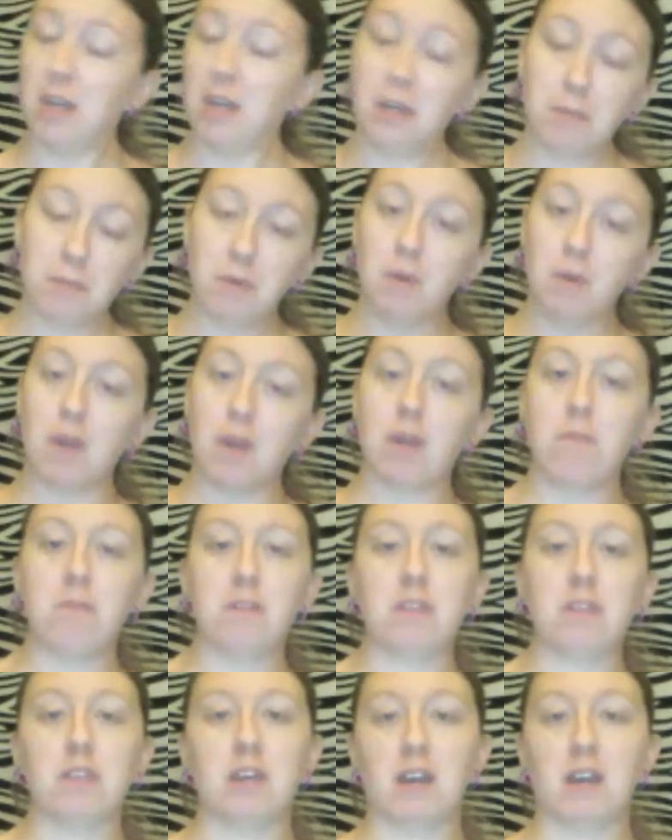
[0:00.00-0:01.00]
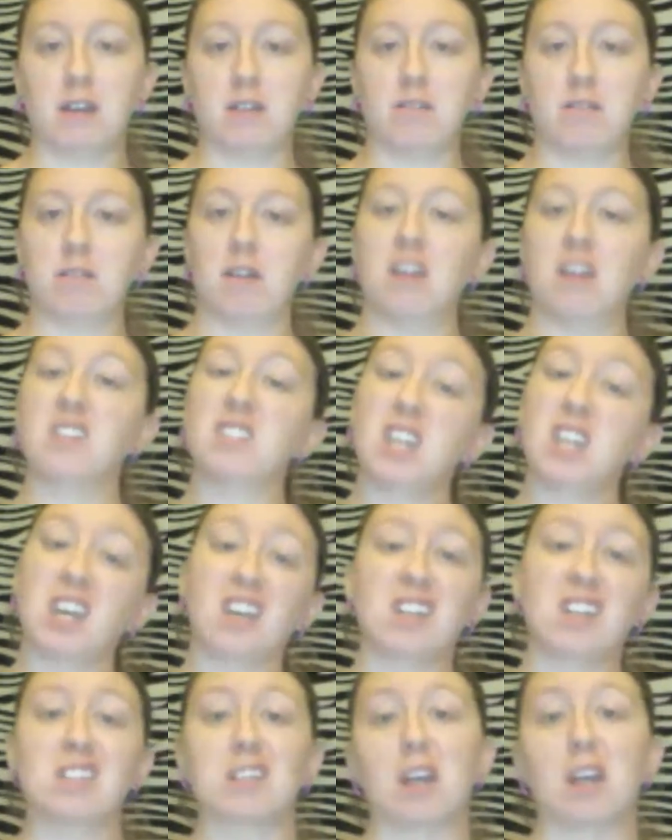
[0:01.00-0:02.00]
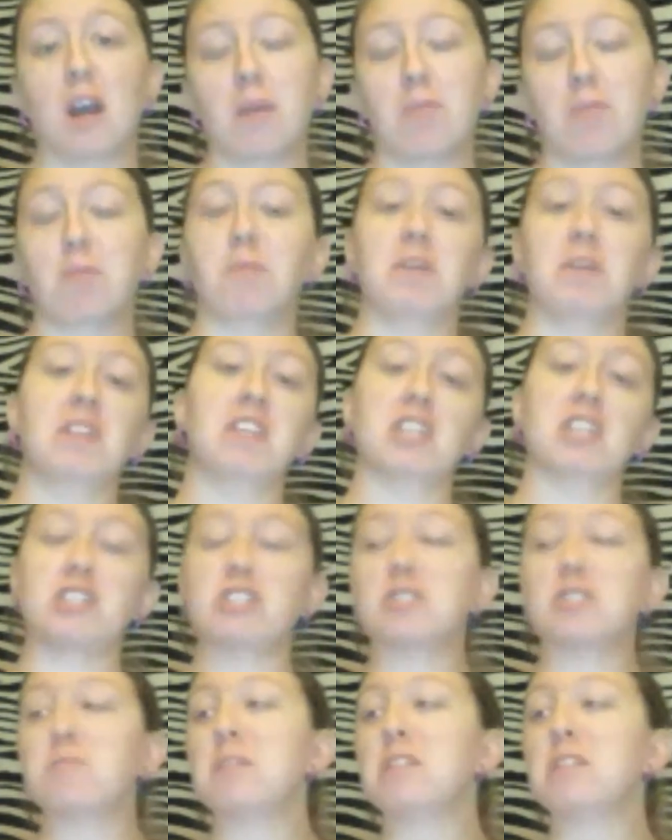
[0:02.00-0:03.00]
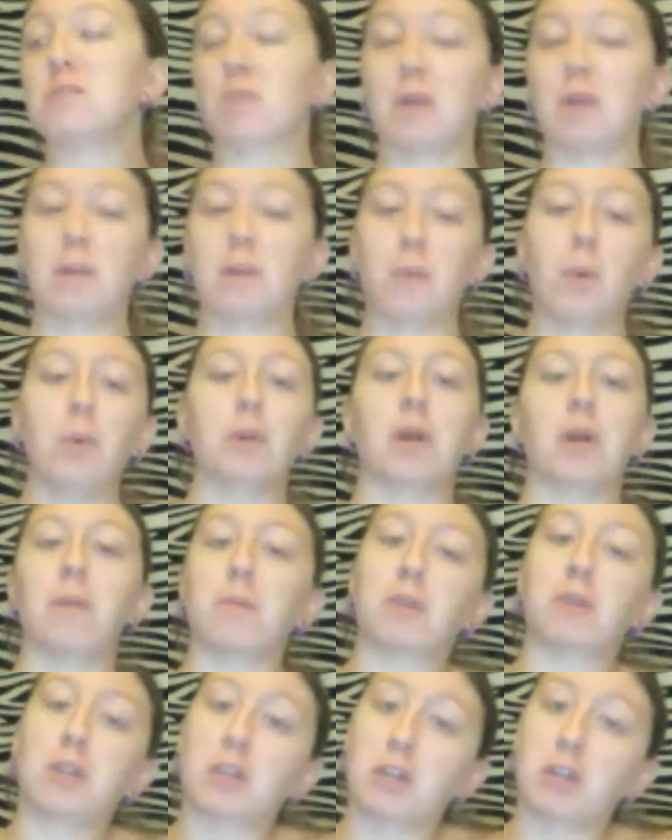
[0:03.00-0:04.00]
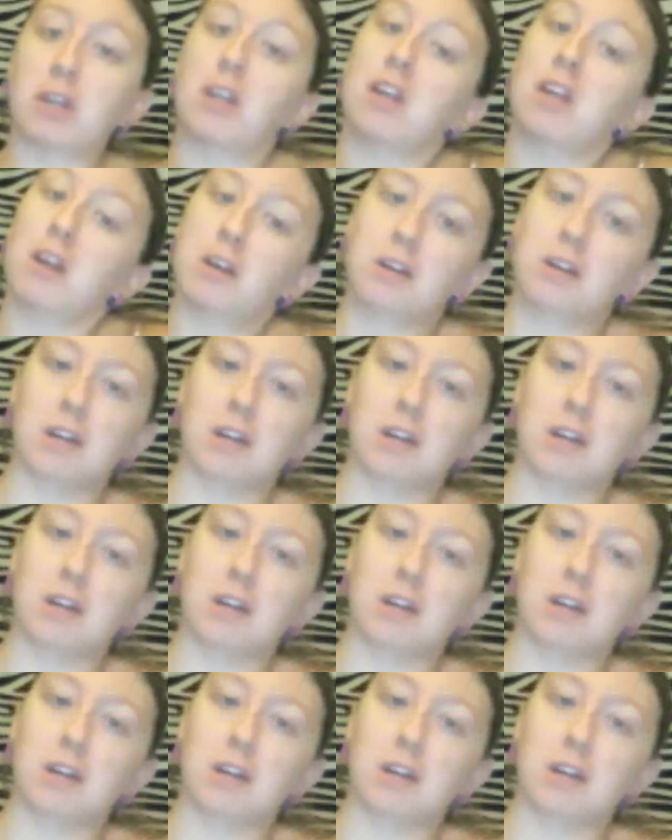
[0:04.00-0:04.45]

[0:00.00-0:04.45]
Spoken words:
And I'm okay with that. I take it as a compliment. That just means when I'm older, I'm going to look